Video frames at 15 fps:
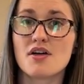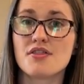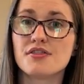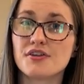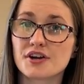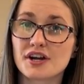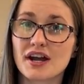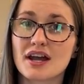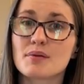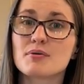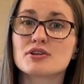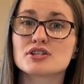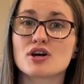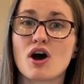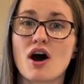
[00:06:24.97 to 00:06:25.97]
they're
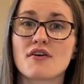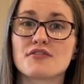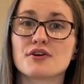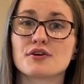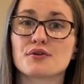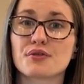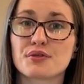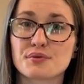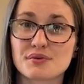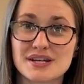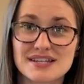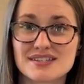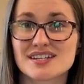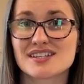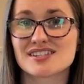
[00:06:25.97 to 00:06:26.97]
able to offer
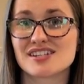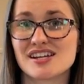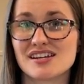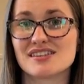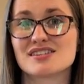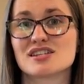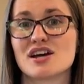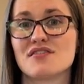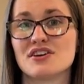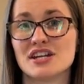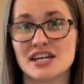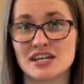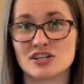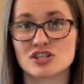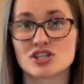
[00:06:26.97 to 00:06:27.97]
3/16 of an
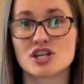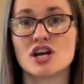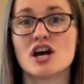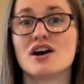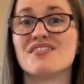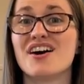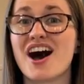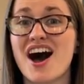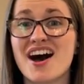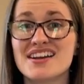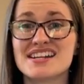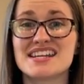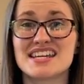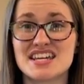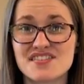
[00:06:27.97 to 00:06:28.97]
inch of
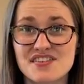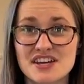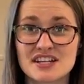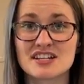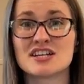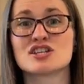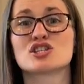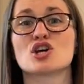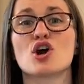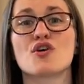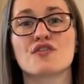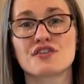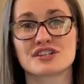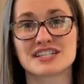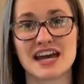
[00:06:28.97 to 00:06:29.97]
unevenness
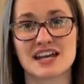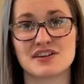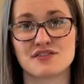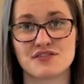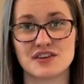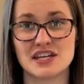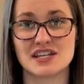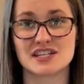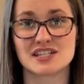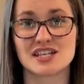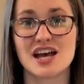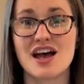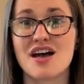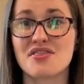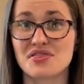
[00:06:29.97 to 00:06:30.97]
over 10 feet.
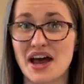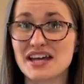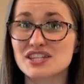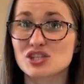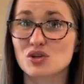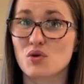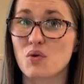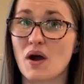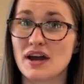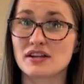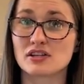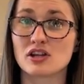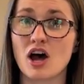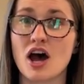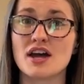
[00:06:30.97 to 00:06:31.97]
That's quite
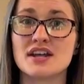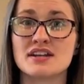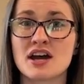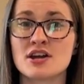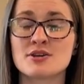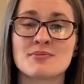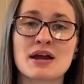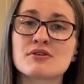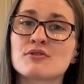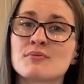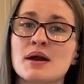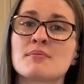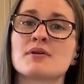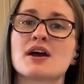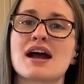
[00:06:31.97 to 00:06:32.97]
a lot. And now you might
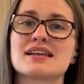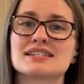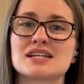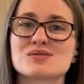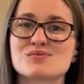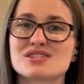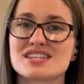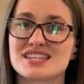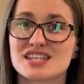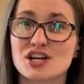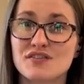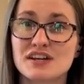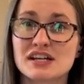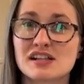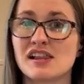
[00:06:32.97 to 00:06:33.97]
remember I said with the
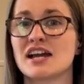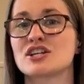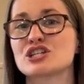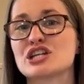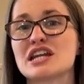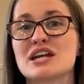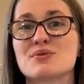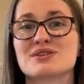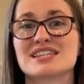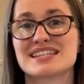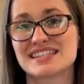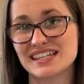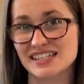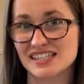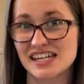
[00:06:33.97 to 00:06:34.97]
Sylvan collection, it was a
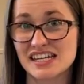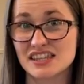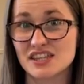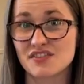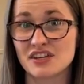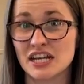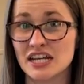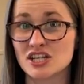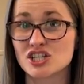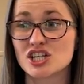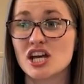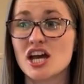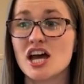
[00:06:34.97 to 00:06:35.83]
1/16 of an inch.